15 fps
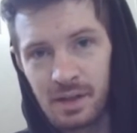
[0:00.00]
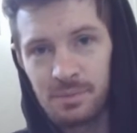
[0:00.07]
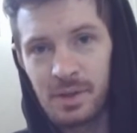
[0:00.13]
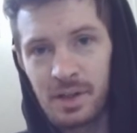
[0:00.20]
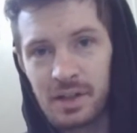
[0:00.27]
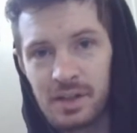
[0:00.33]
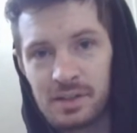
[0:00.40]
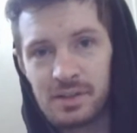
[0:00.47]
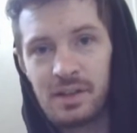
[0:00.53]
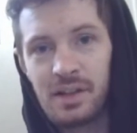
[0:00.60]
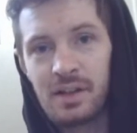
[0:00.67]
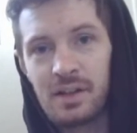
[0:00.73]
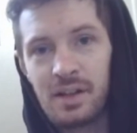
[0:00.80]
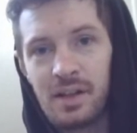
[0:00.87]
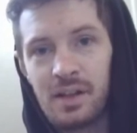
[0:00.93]
I'm not going to sit
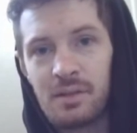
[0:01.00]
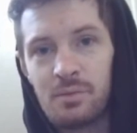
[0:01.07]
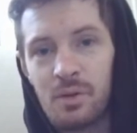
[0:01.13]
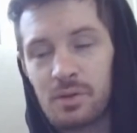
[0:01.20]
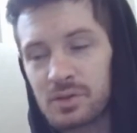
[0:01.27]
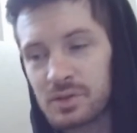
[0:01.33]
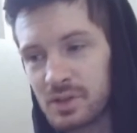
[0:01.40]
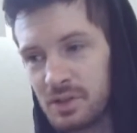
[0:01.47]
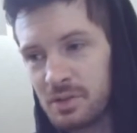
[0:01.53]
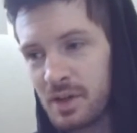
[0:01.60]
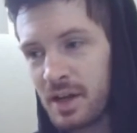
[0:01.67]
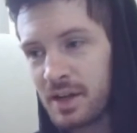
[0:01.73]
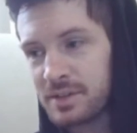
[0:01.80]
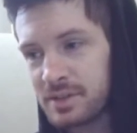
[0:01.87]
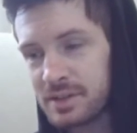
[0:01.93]
here and bullshit you
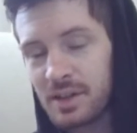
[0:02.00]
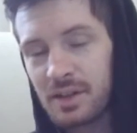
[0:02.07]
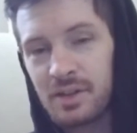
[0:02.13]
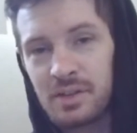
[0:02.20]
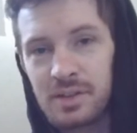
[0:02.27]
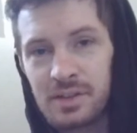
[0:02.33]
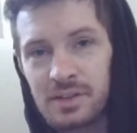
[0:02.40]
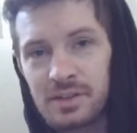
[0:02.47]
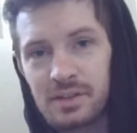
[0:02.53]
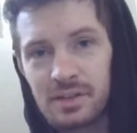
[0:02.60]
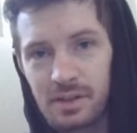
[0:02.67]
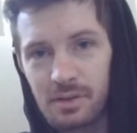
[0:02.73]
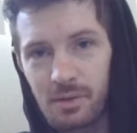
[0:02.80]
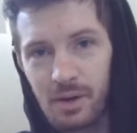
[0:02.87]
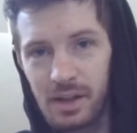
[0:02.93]
guys and tell you that this
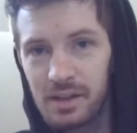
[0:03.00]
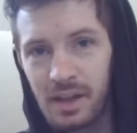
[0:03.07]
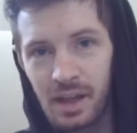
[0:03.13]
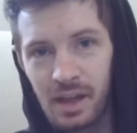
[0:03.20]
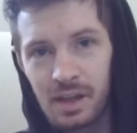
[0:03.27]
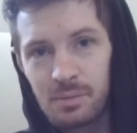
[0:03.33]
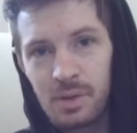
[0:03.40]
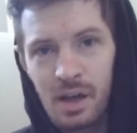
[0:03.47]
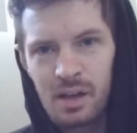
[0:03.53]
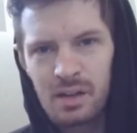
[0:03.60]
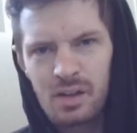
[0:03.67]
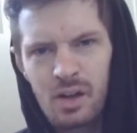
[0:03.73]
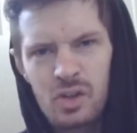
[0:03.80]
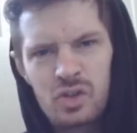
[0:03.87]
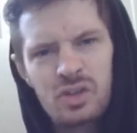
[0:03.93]
is a great game. Yeah,
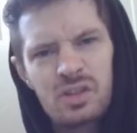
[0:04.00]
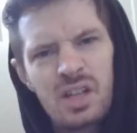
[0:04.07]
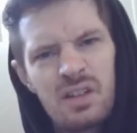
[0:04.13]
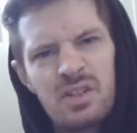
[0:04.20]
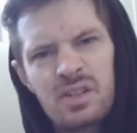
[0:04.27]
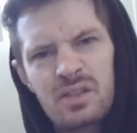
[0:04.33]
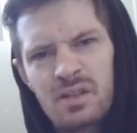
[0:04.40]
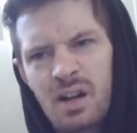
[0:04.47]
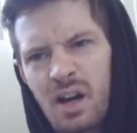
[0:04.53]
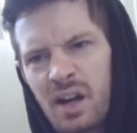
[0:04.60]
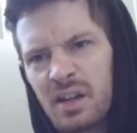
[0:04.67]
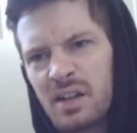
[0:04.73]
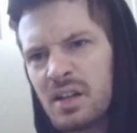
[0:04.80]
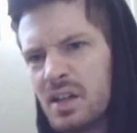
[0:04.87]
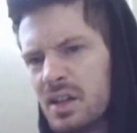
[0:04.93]
you should give it a
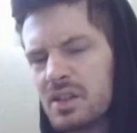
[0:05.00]
try.